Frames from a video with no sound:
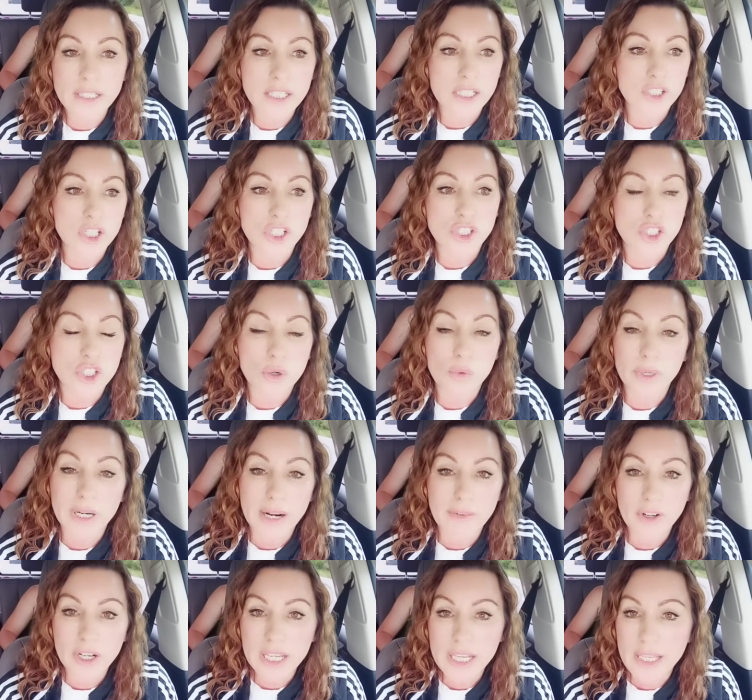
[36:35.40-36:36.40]
wanting to
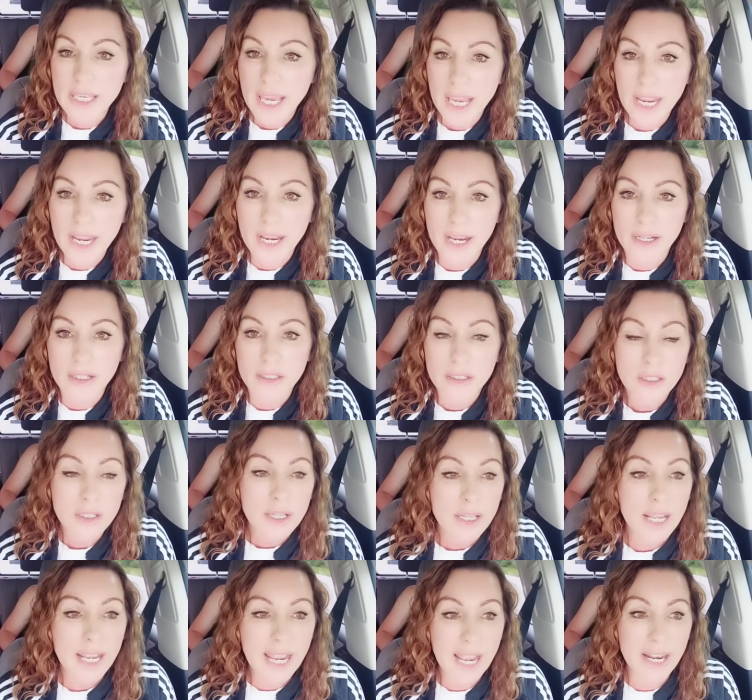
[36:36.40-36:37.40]
just do whatever he
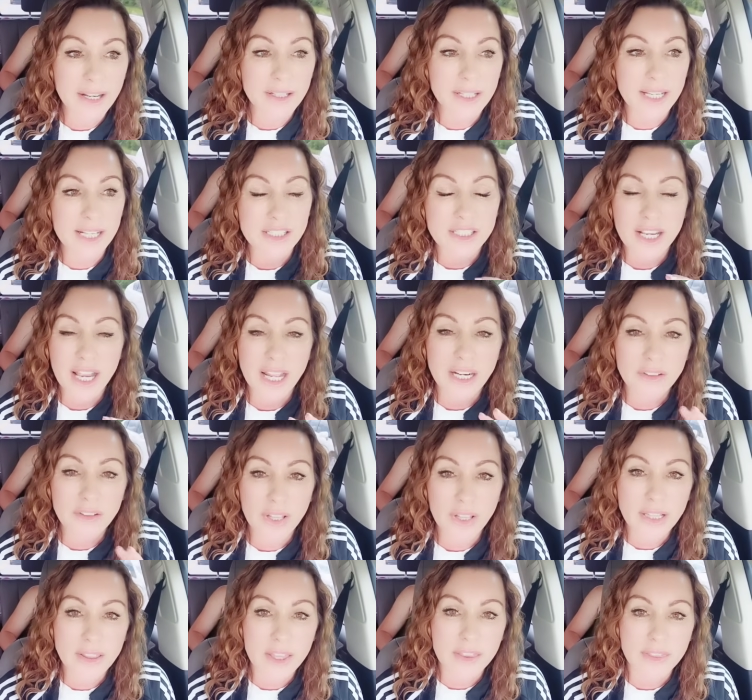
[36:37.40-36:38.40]
can.
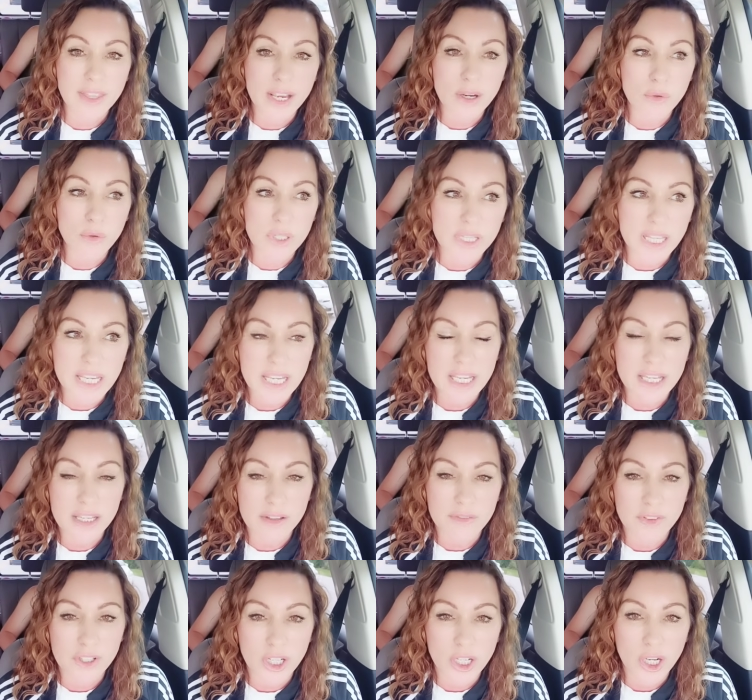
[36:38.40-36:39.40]
And it's kind of like the
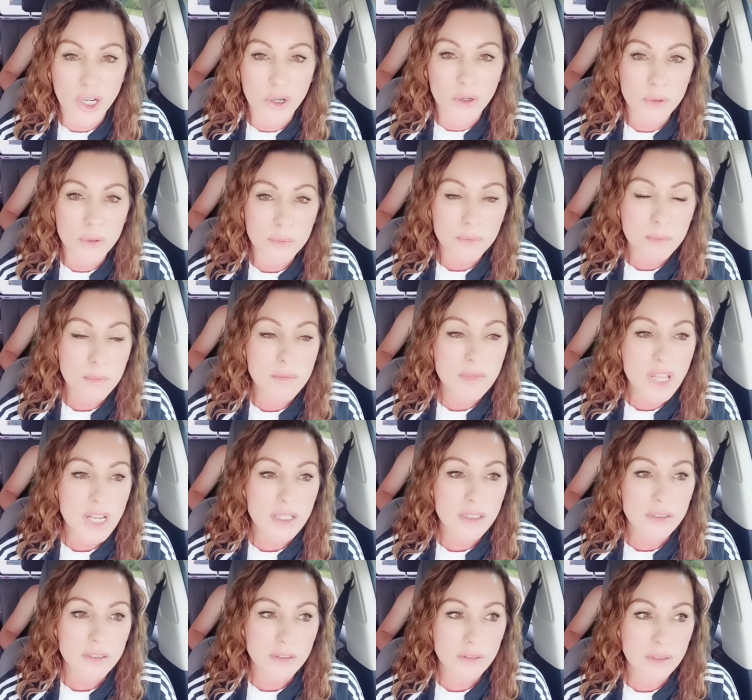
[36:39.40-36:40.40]
thing with Eve, you
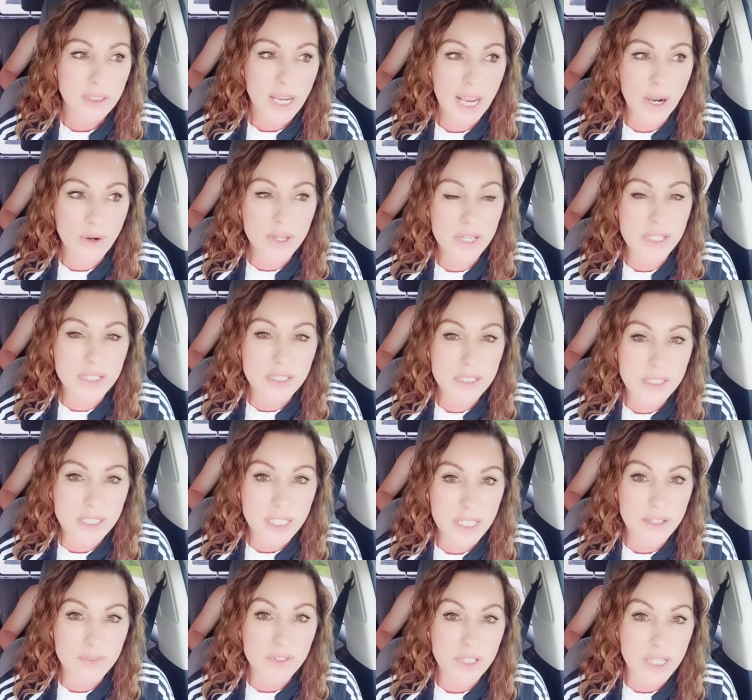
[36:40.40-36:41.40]
know,
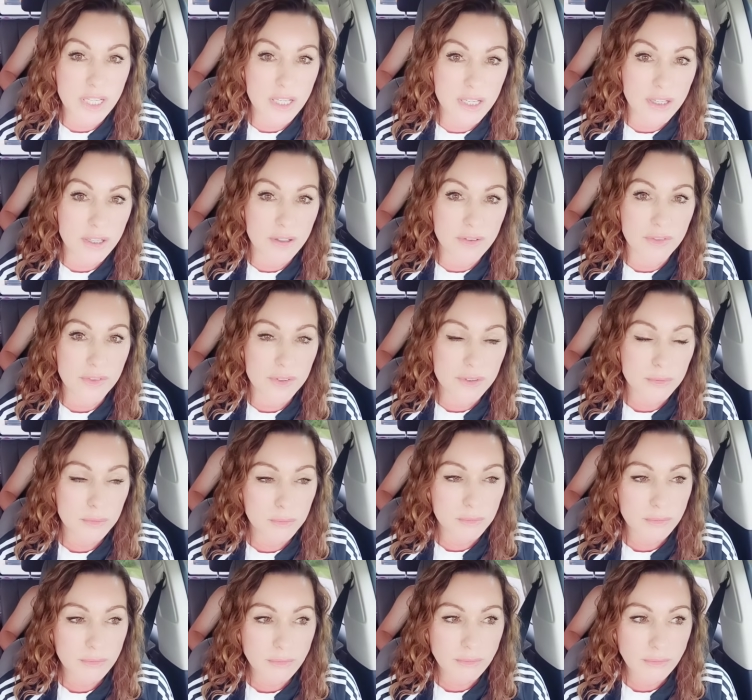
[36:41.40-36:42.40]
how he deceived
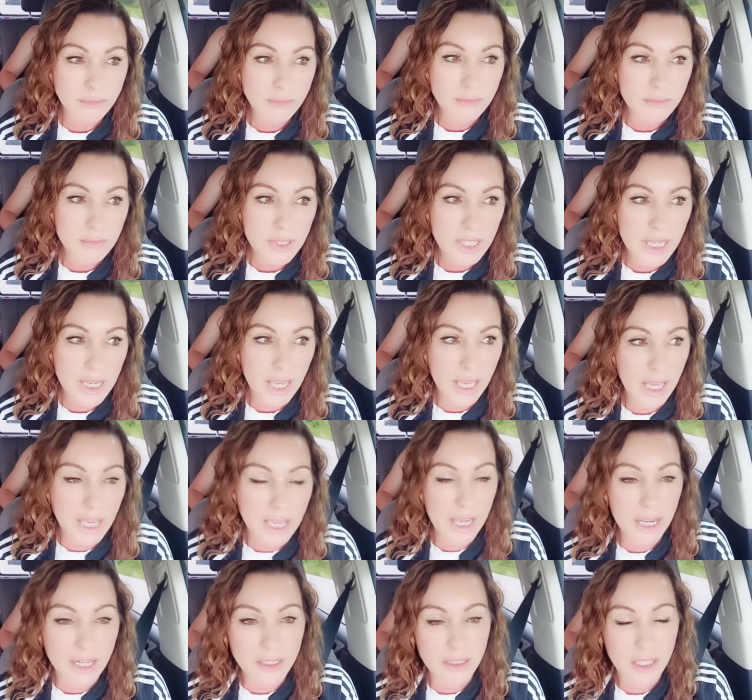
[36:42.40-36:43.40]
Eve.
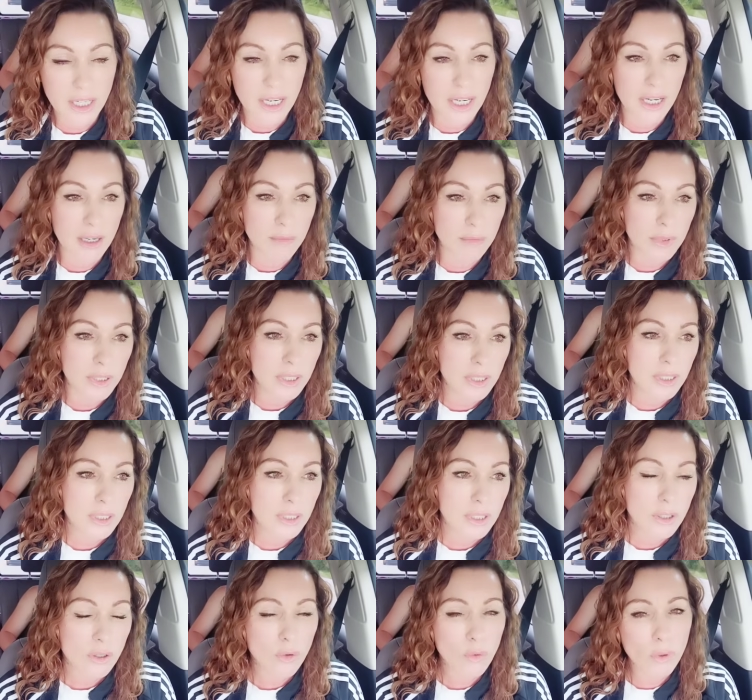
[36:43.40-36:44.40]
And
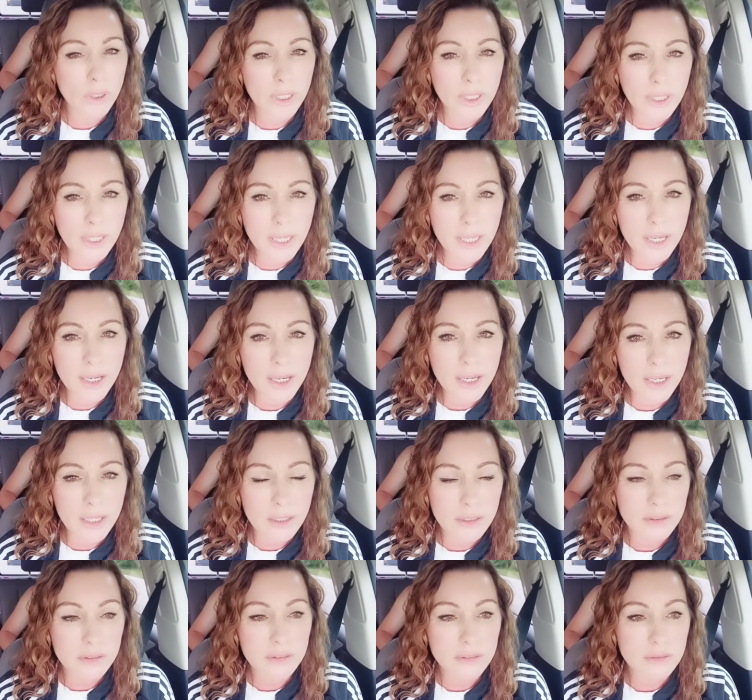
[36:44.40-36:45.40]

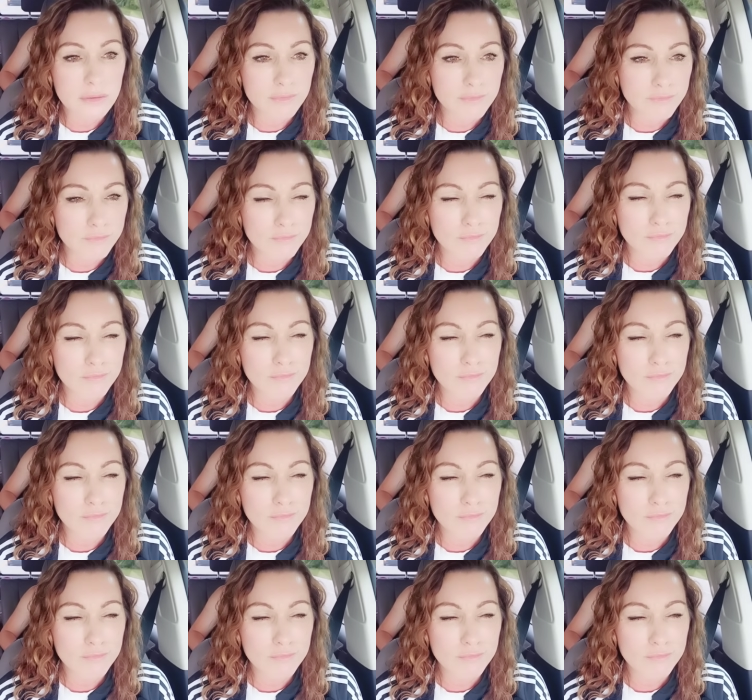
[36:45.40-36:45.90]
really?